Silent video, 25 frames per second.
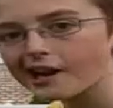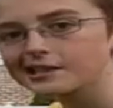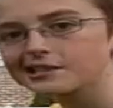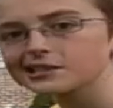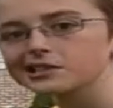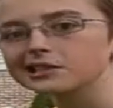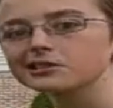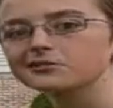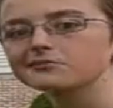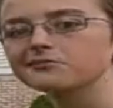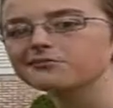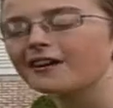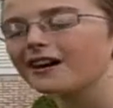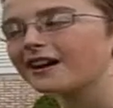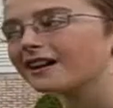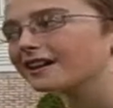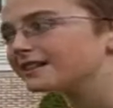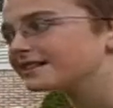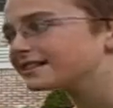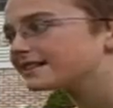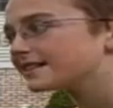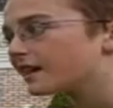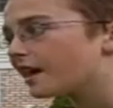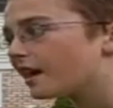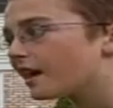I just want
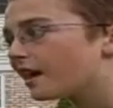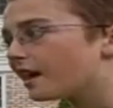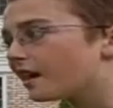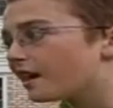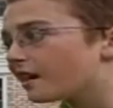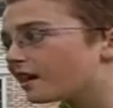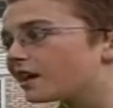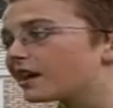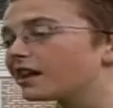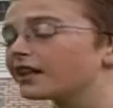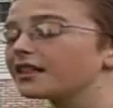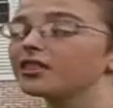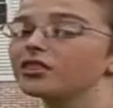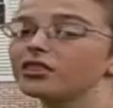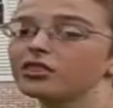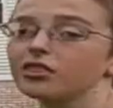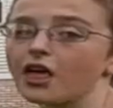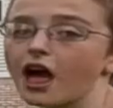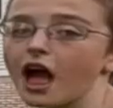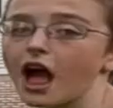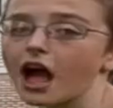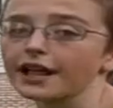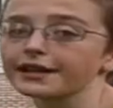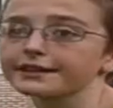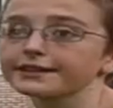to say
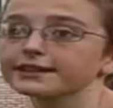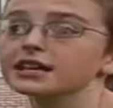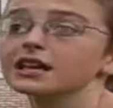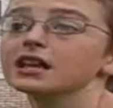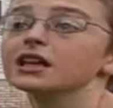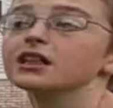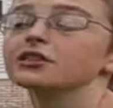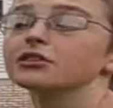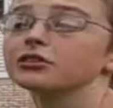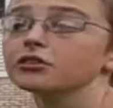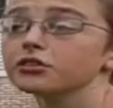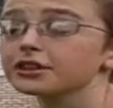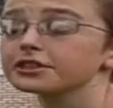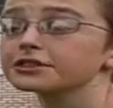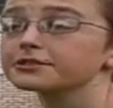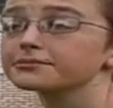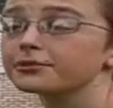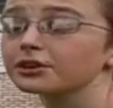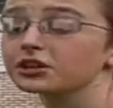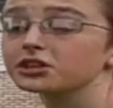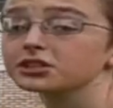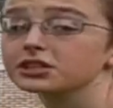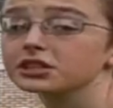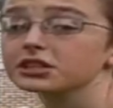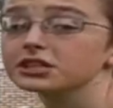that this
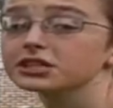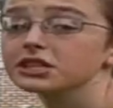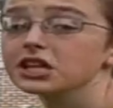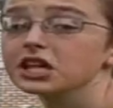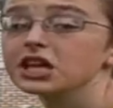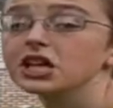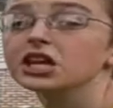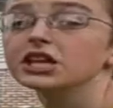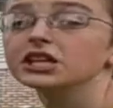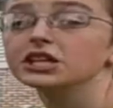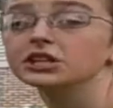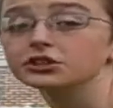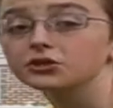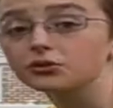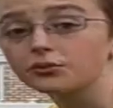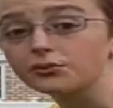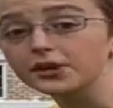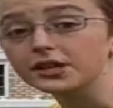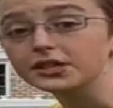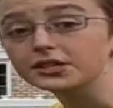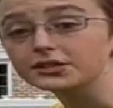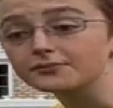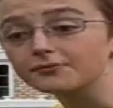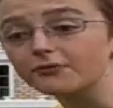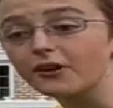person is the
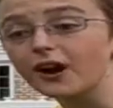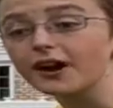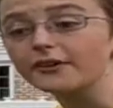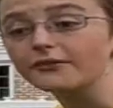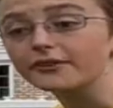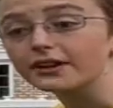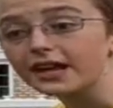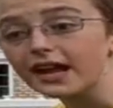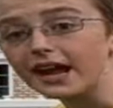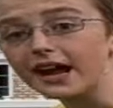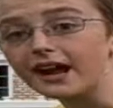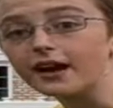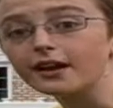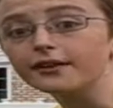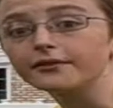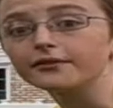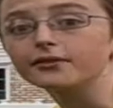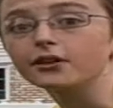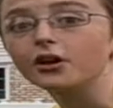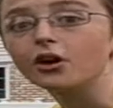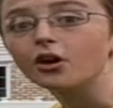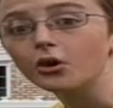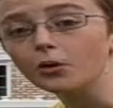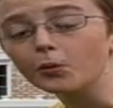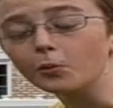reason why we have
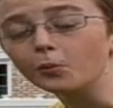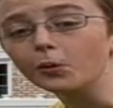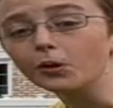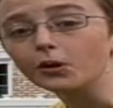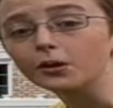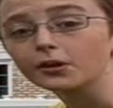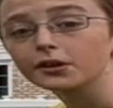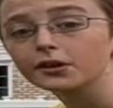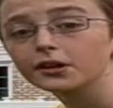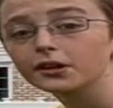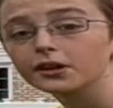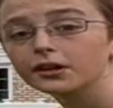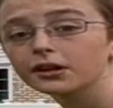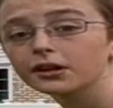homework.